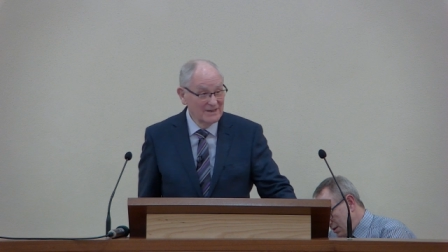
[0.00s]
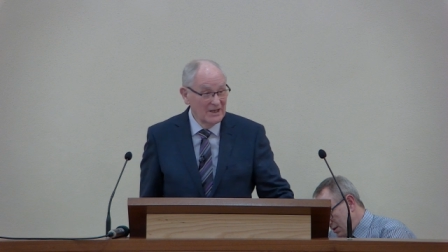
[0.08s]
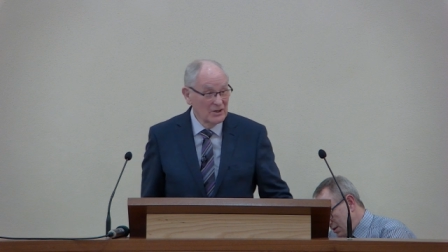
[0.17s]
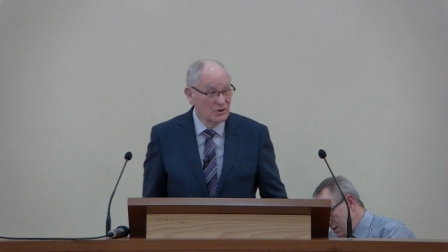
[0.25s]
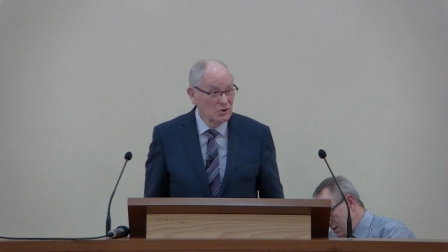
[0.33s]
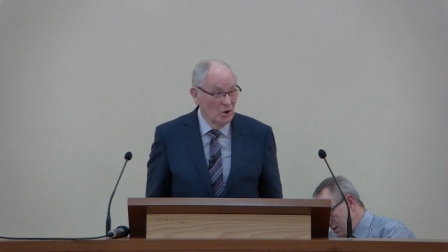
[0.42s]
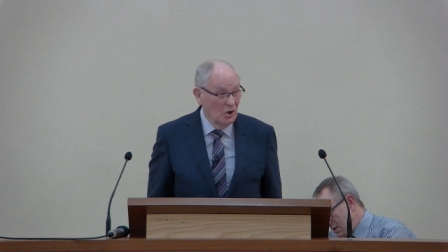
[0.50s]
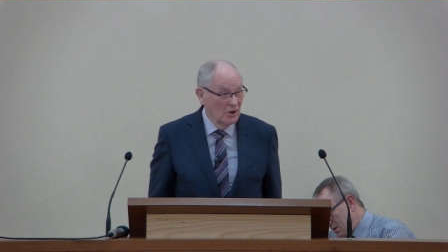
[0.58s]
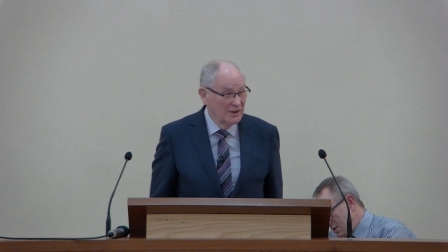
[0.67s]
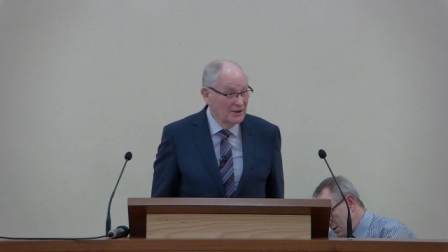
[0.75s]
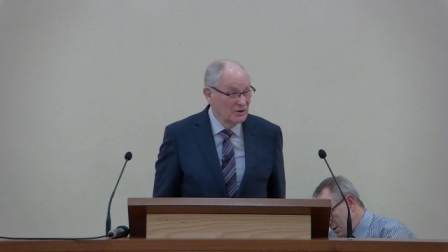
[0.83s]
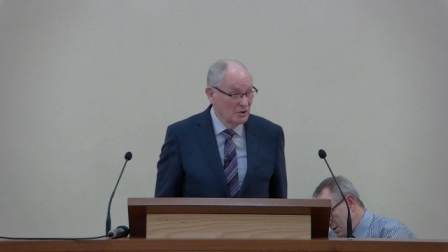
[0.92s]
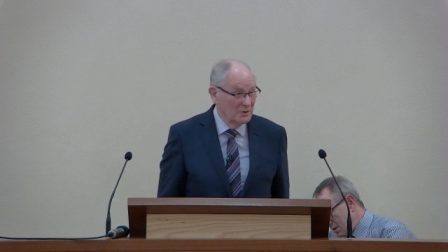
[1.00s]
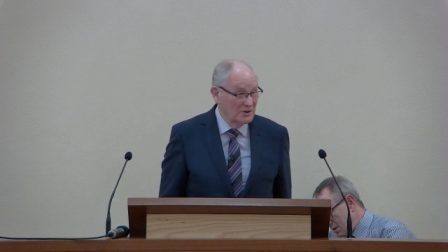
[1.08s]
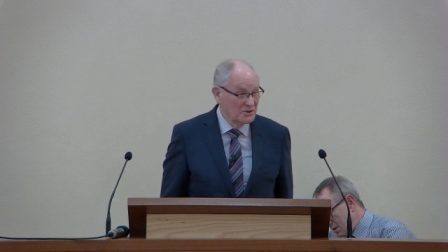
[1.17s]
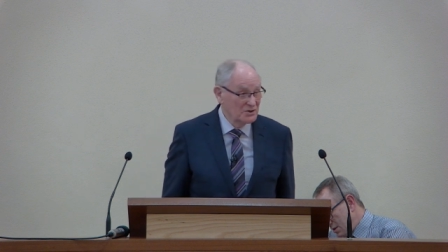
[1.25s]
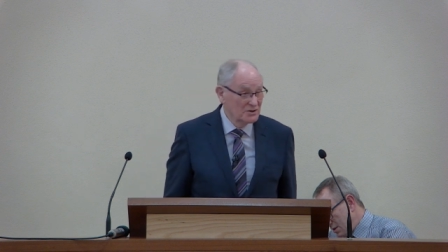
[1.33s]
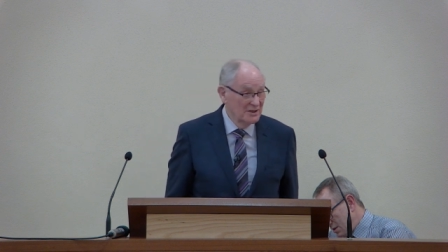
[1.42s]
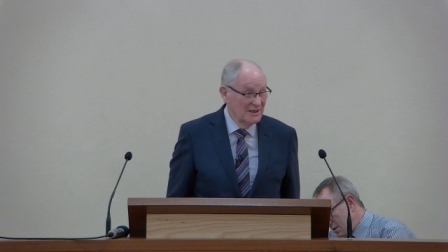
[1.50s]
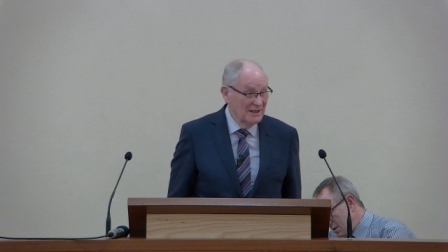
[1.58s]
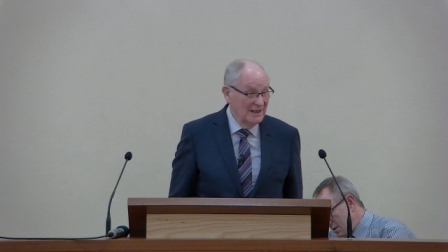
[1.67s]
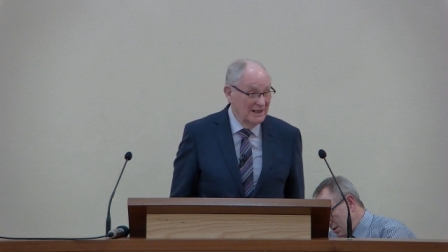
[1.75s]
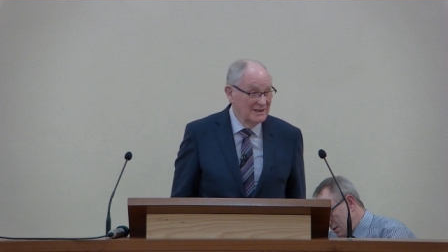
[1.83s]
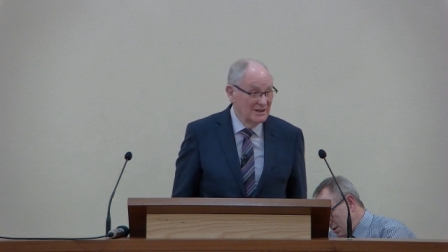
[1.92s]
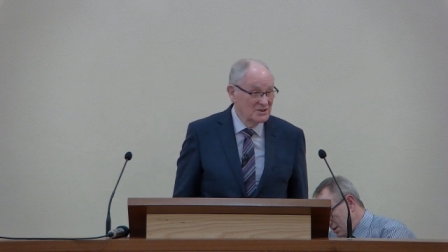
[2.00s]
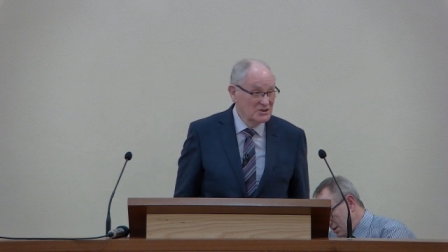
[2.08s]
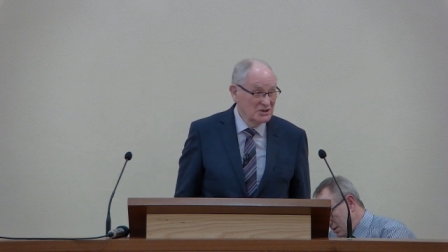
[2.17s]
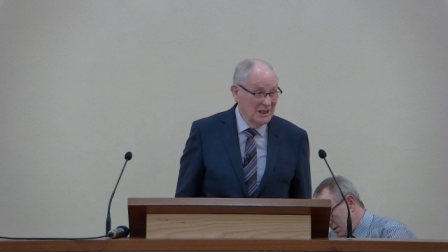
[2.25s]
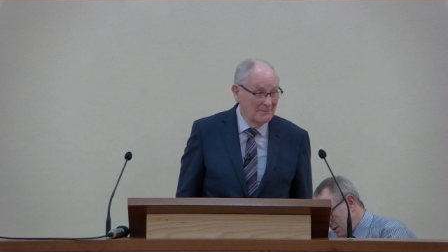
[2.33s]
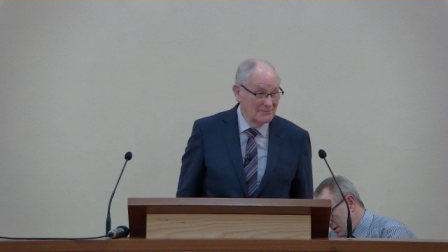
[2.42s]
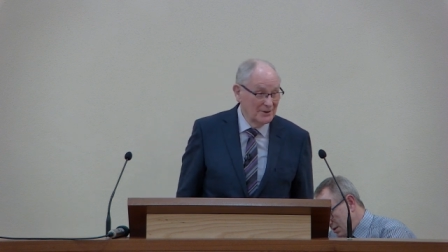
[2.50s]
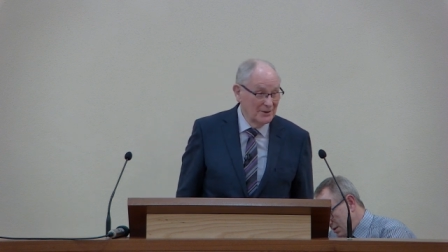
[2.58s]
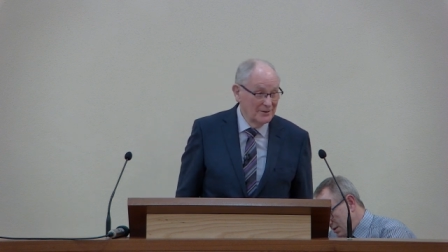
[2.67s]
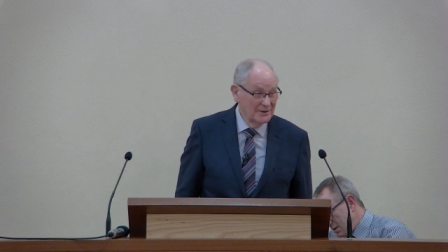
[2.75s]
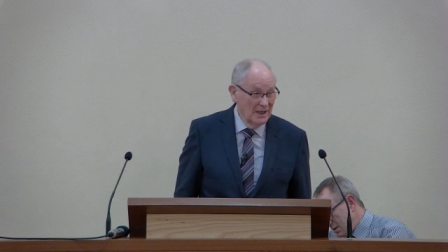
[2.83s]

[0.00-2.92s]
that are calling to us in this chapter.